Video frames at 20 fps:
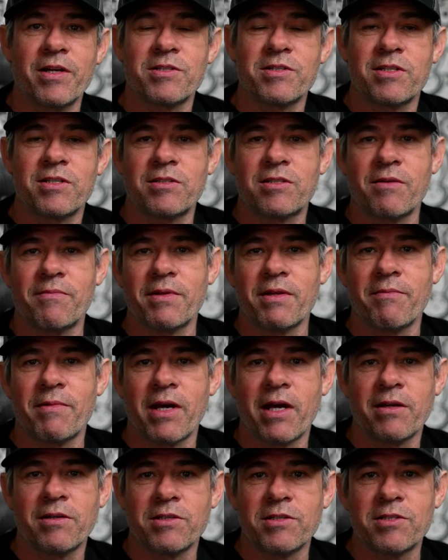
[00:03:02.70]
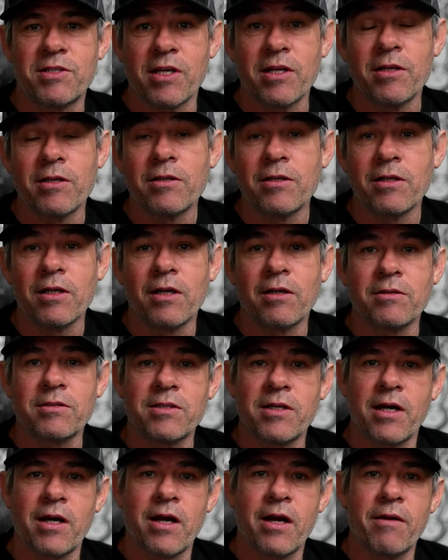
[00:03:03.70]
and some of them I hadn't seen in a long
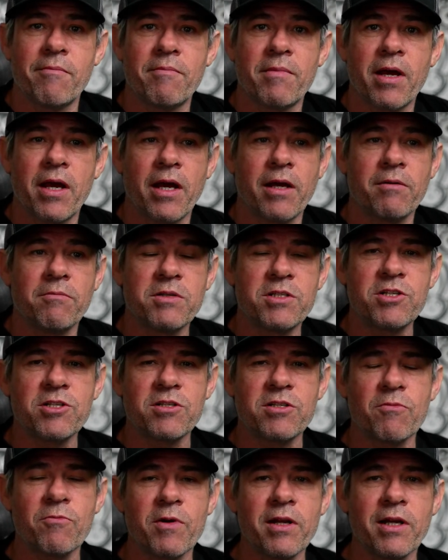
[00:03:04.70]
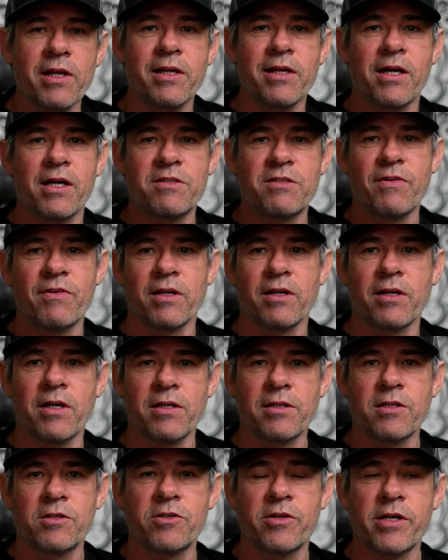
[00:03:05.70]
time, and it was just a really nice feeling.
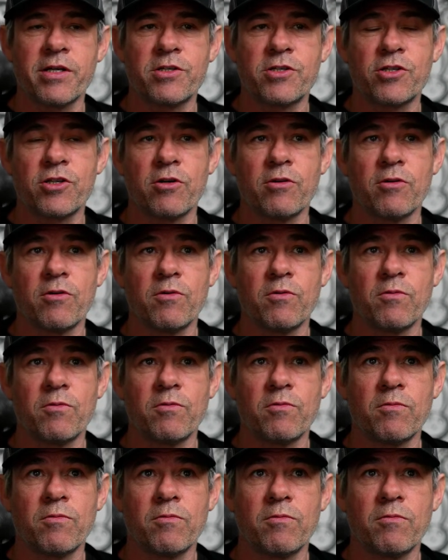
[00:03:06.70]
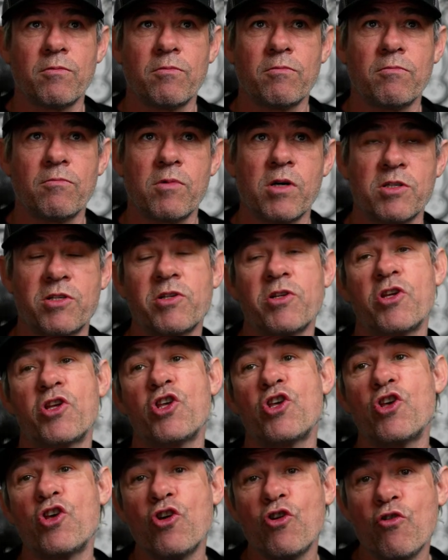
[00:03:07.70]
Like the trade show wasn't
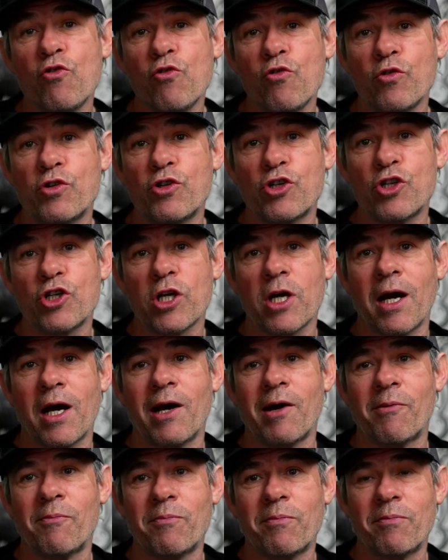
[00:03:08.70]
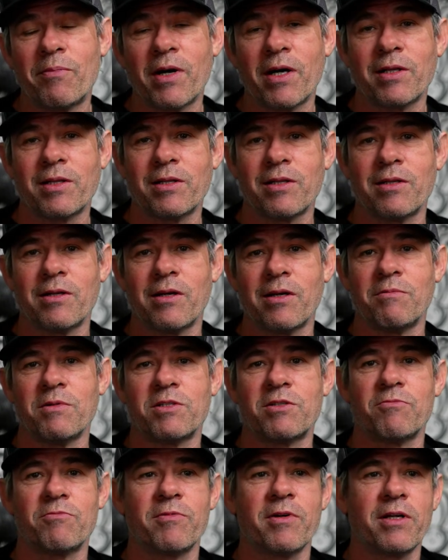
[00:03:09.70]
huge, um, but it
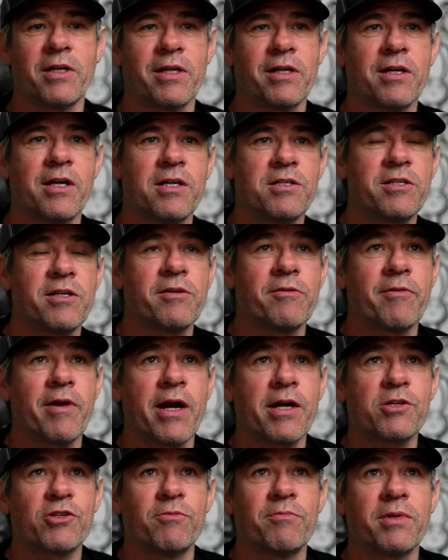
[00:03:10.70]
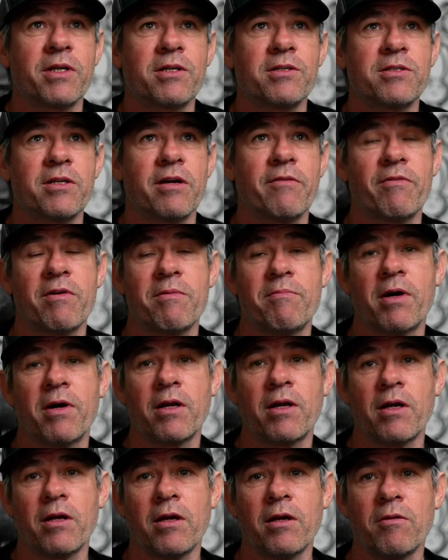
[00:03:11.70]
was a really nice interaction because
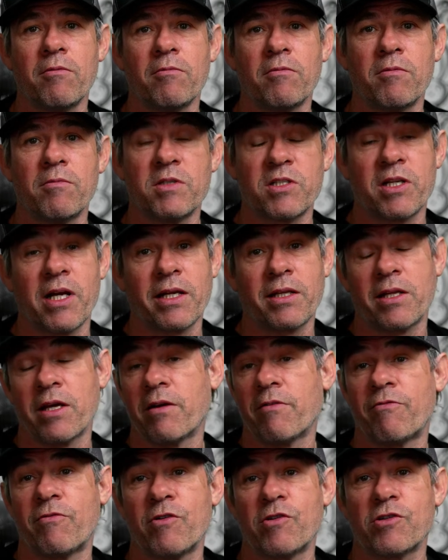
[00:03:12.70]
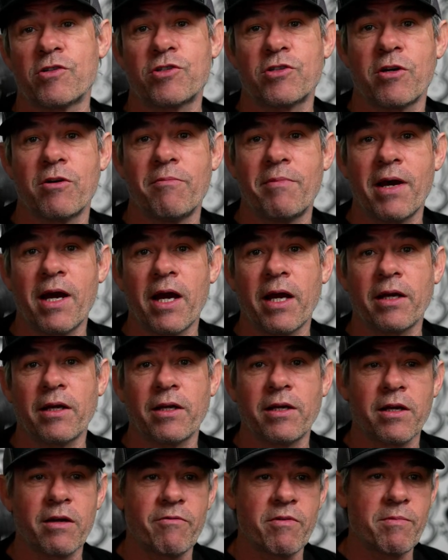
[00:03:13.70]
everybody was like their first show back,
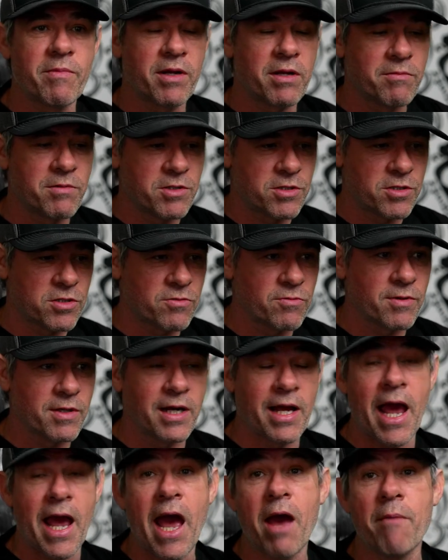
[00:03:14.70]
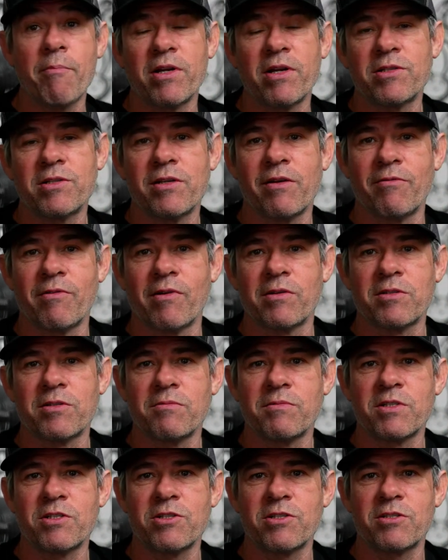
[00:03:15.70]
and everybody was just really happy to see everyone. So it
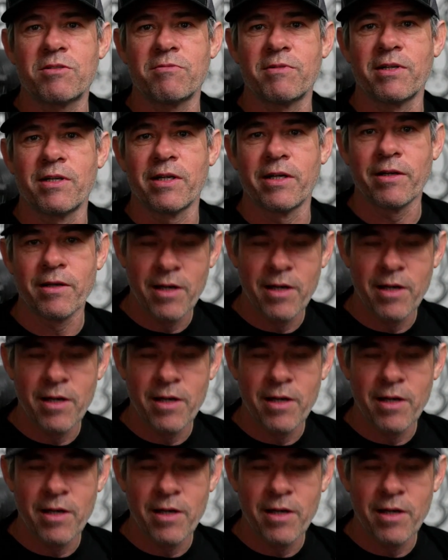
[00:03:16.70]
was just really